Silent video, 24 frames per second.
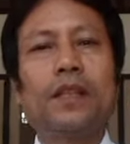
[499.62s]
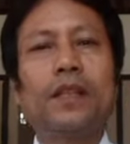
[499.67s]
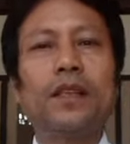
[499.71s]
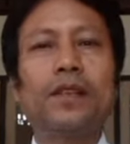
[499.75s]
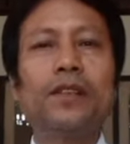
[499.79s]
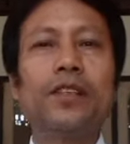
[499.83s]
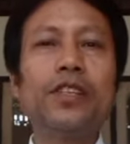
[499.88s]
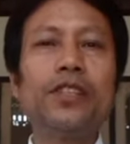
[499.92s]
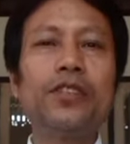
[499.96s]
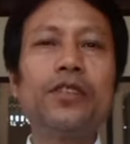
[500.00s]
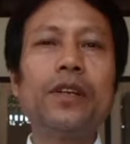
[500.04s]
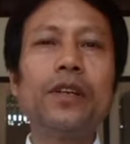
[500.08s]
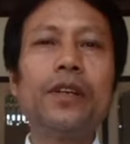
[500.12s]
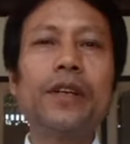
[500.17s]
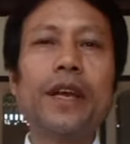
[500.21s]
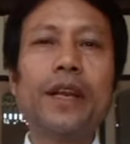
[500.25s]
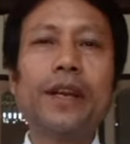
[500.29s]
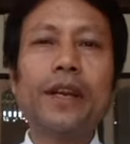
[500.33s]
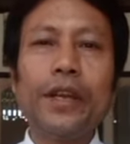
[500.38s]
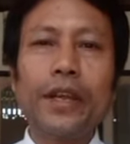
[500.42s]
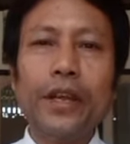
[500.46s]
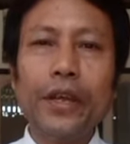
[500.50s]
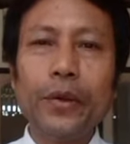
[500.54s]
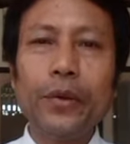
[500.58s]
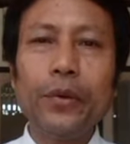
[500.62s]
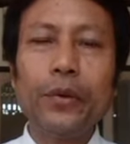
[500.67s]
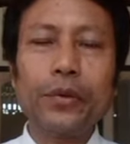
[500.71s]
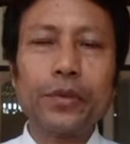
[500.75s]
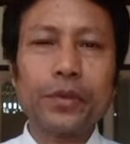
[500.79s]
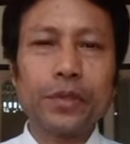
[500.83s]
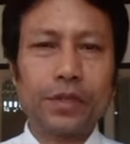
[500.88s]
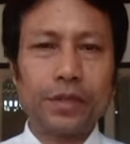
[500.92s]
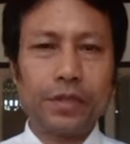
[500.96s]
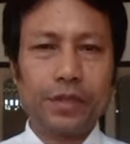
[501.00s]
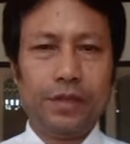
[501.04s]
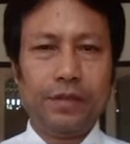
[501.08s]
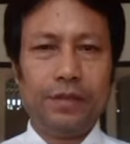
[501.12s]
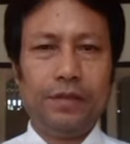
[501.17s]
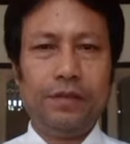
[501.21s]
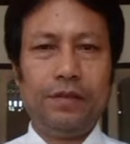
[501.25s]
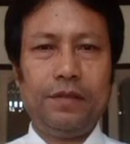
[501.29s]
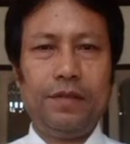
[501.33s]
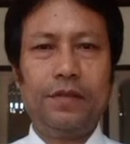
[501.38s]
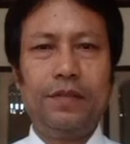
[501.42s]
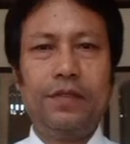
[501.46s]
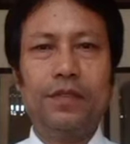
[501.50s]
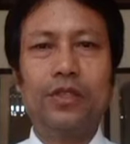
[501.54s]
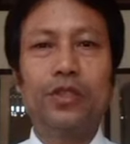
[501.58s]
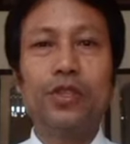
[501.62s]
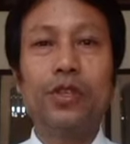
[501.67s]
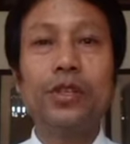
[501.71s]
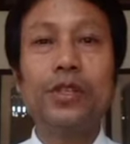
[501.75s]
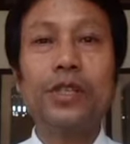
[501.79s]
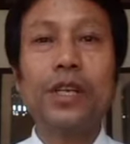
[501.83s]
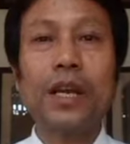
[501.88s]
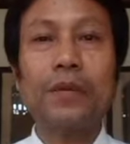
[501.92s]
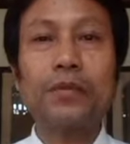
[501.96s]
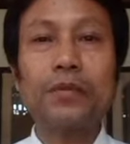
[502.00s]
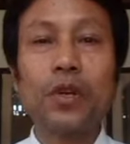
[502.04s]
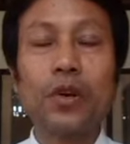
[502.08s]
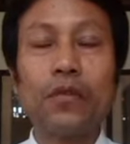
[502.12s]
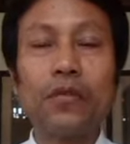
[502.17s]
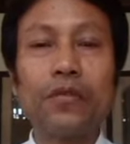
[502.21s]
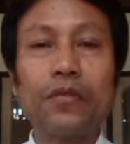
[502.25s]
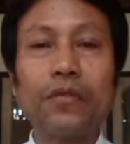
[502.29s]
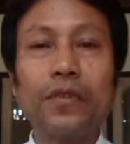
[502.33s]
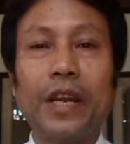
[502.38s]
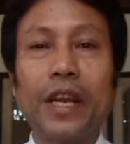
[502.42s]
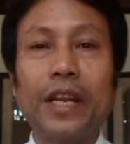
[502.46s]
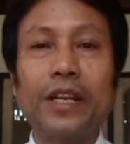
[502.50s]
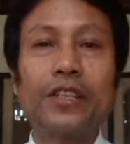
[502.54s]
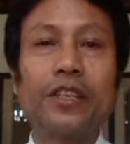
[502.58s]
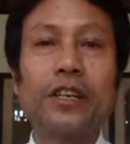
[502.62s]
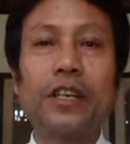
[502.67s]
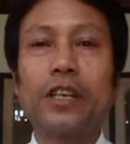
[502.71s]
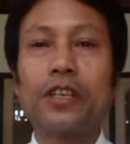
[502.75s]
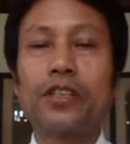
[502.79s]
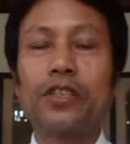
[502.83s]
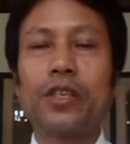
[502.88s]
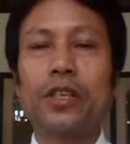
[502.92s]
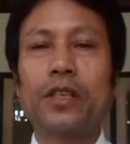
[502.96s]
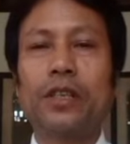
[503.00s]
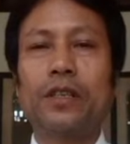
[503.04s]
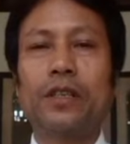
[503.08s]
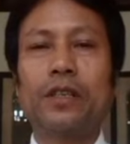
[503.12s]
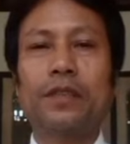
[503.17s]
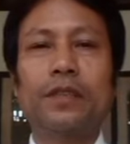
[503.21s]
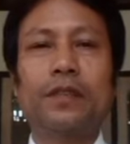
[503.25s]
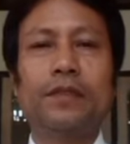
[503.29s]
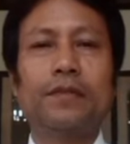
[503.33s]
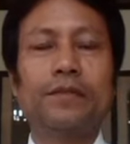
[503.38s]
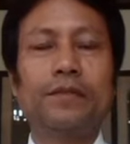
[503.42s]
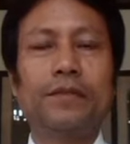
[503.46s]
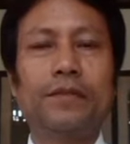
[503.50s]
the teacher can use three types of interaction.